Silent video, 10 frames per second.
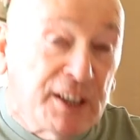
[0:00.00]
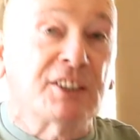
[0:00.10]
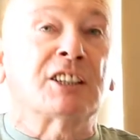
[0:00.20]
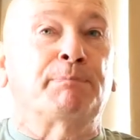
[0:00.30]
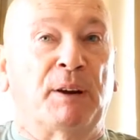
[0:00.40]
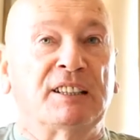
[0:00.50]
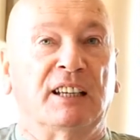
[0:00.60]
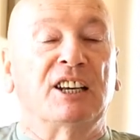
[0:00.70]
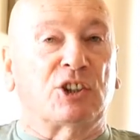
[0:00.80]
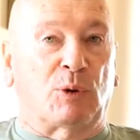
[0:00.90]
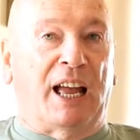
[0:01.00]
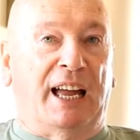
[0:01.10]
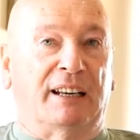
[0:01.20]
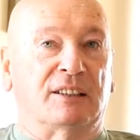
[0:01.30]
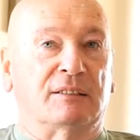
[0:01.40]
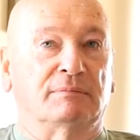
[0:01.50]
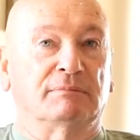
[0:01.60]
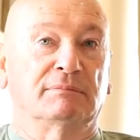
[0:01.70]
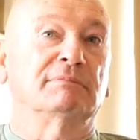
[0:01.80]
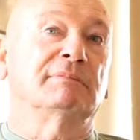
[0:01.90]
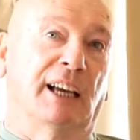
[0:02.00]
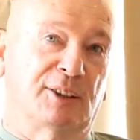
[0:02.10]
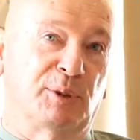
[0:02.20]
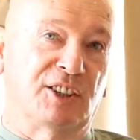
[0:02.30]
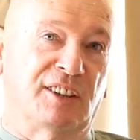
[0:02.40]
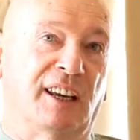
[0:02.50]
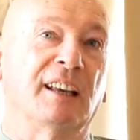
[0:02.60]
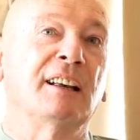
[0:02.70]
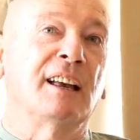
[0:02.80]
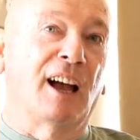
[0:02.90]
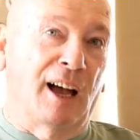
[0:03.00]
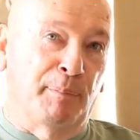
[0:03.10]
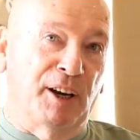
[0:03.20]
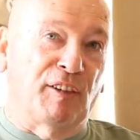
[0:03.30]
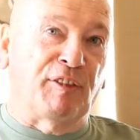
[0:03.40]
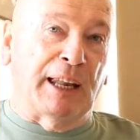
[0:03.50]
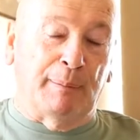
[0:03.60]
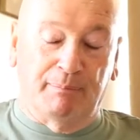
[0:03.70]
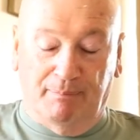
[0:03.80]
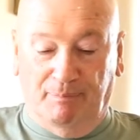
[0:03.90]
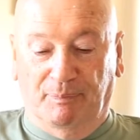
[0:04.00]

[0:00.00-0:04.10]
spit into her hand, as we say, a bit of phlegm.